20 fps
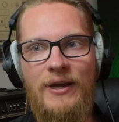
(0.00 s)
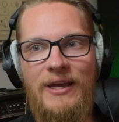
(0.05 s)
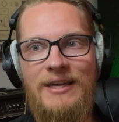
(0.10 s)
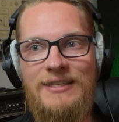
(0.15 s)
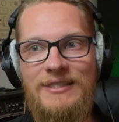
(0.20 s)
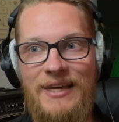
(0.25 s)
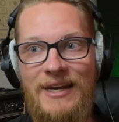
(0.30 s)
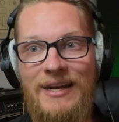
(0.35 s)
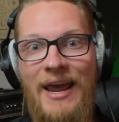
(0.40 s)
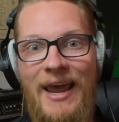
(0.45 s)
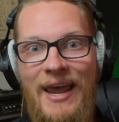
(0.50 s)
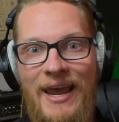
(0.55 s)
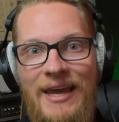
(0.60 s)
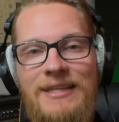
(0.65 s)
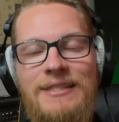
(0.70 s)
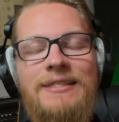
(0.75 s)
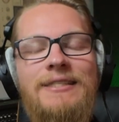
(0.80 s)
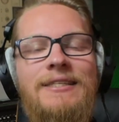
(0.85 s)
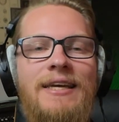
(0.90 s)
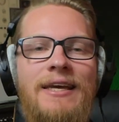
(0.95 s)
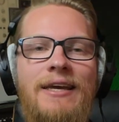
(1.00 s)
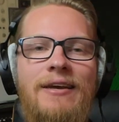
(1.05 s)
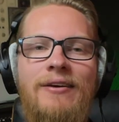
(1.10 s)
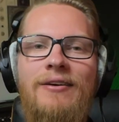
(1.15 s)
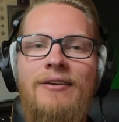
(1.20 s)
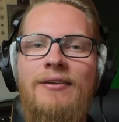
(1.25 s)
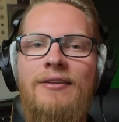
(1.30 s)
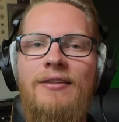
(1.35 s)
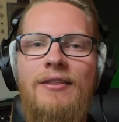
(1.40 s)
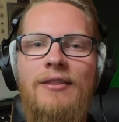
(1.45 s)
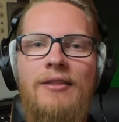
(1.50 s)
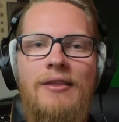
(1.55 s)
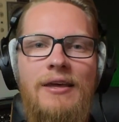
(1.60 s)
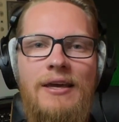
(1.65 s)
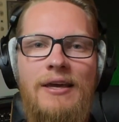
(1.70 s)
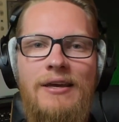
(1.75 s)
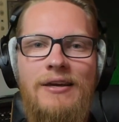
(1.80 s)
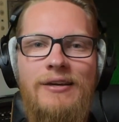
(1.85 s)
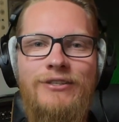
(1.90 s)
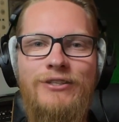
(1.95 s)
is enhancing
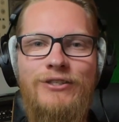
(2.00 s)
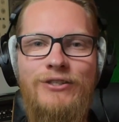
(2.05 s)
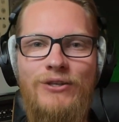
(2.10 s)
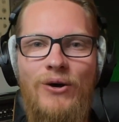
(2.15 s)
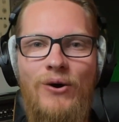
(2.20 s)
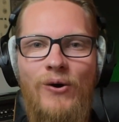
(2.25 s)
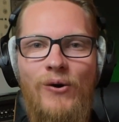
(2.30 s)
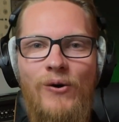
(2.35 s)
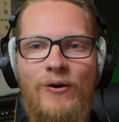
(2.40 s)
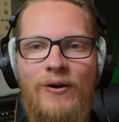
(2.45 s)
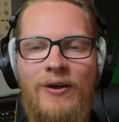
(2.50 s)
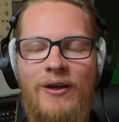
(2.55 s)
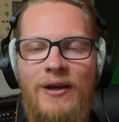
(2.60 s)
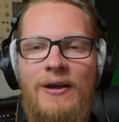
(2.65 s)
the song.